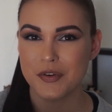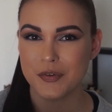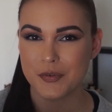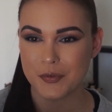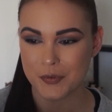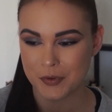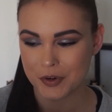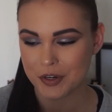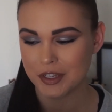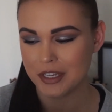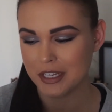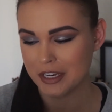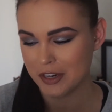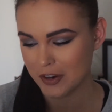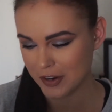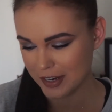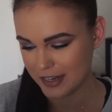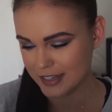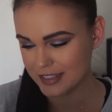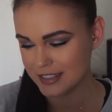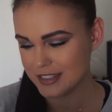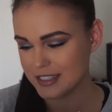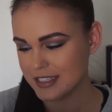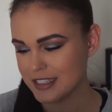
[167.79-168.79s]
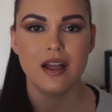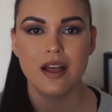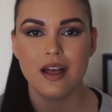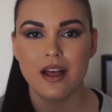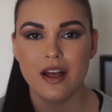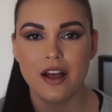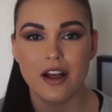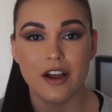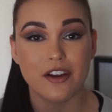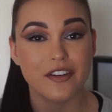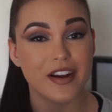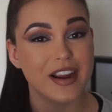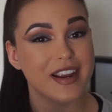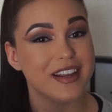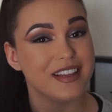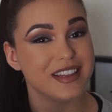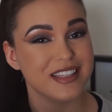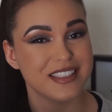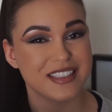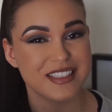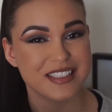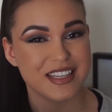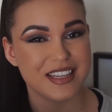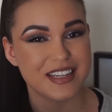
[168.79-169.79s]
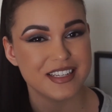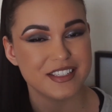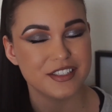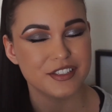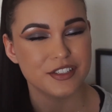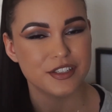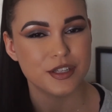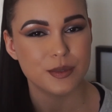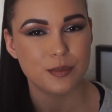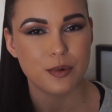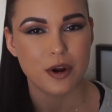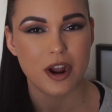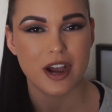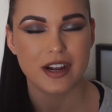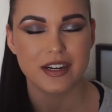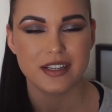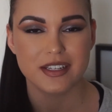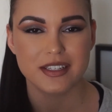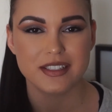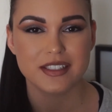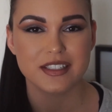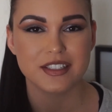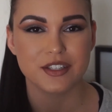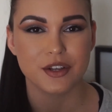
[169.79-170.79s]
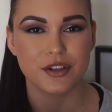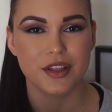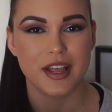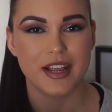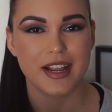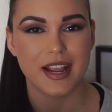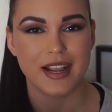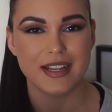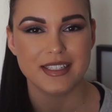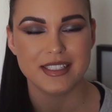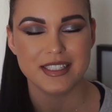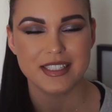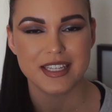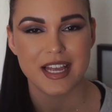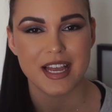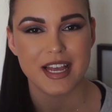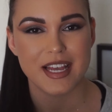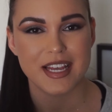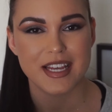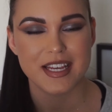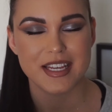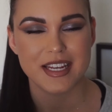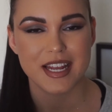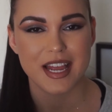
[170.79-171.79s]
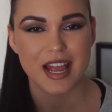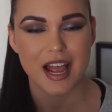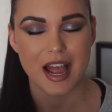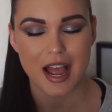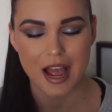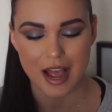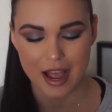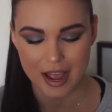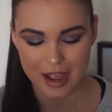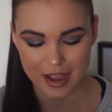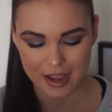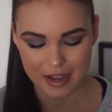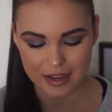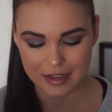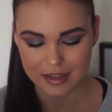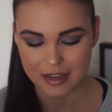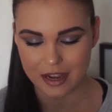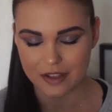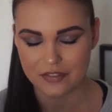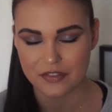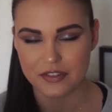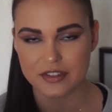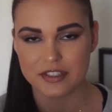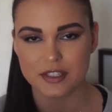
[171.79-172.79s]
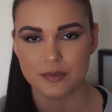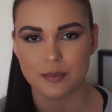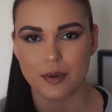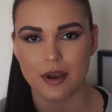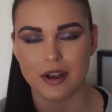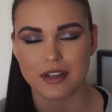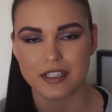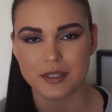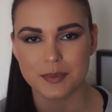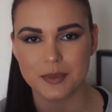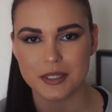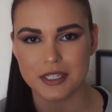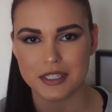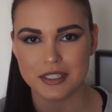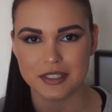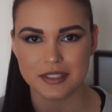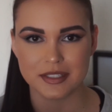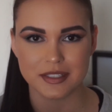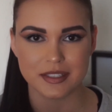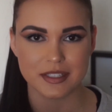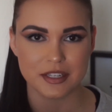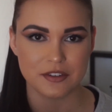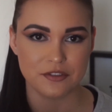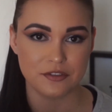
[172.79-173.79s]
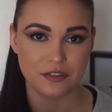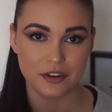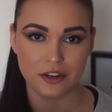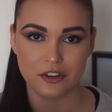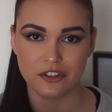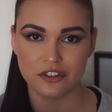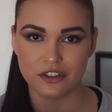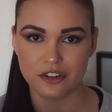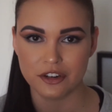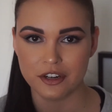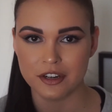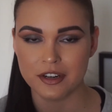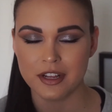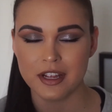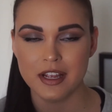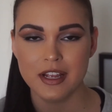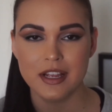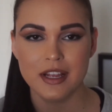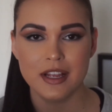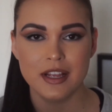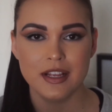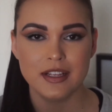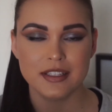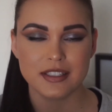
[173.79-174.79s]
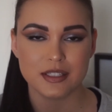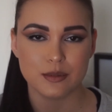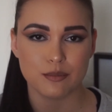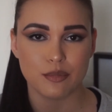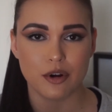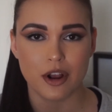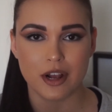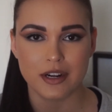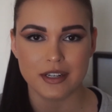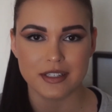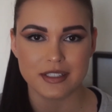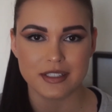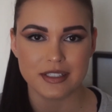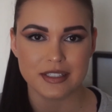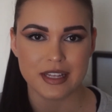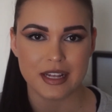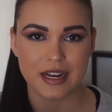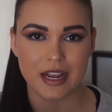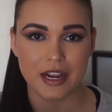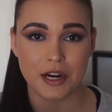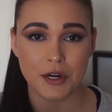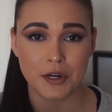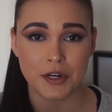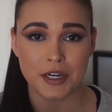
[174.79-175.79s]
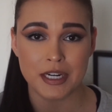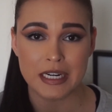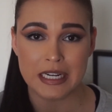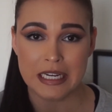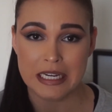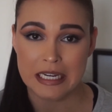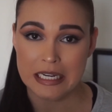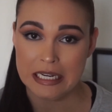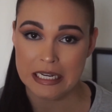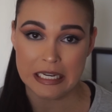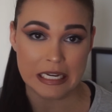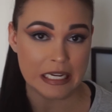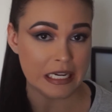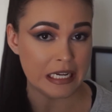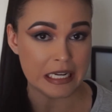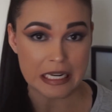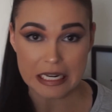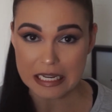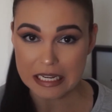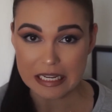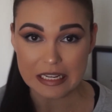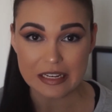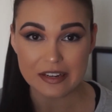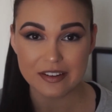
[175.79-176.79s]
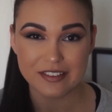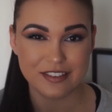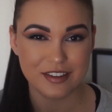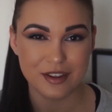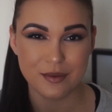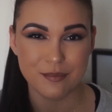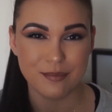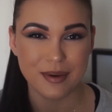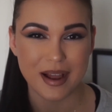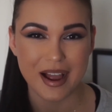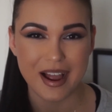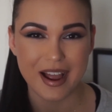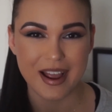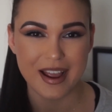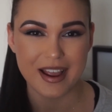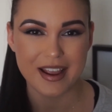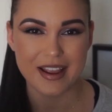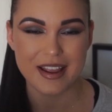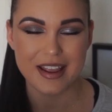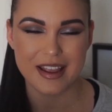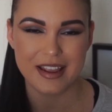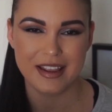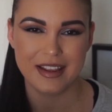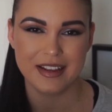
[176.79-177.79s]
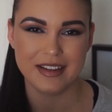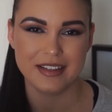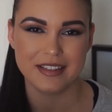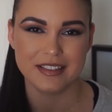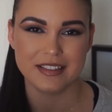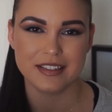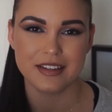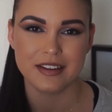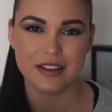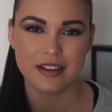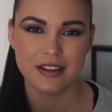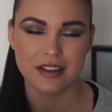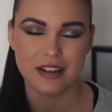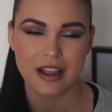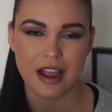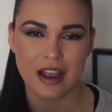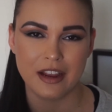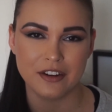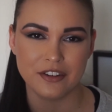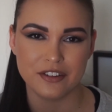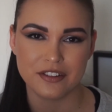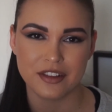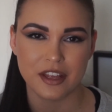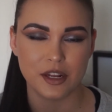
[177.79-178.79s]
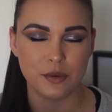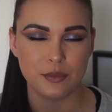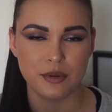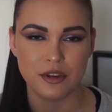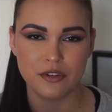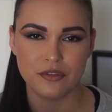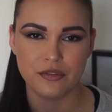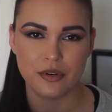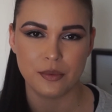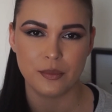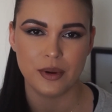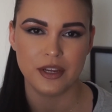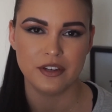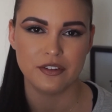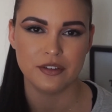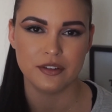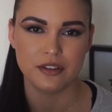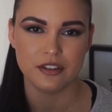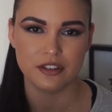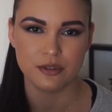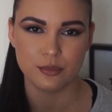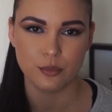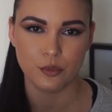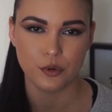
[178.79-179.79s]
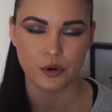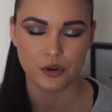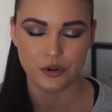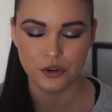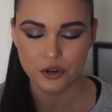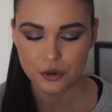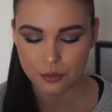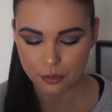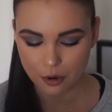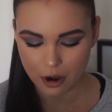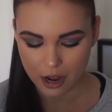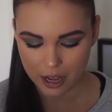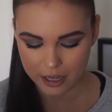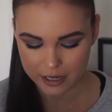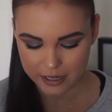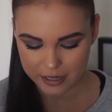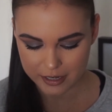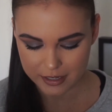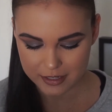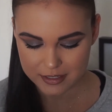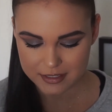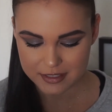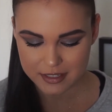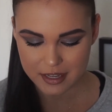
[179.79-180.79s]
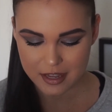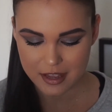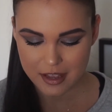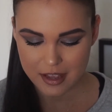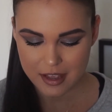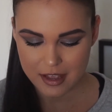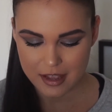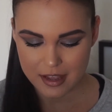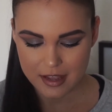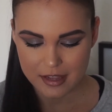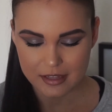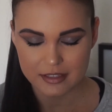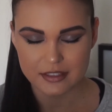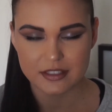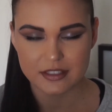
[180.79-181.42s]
really crazy. All right, let's get into the products. So like I said, I got this box because it featured some products that I already needed to buy, and I just thought it'd be a fun way to explore new products. And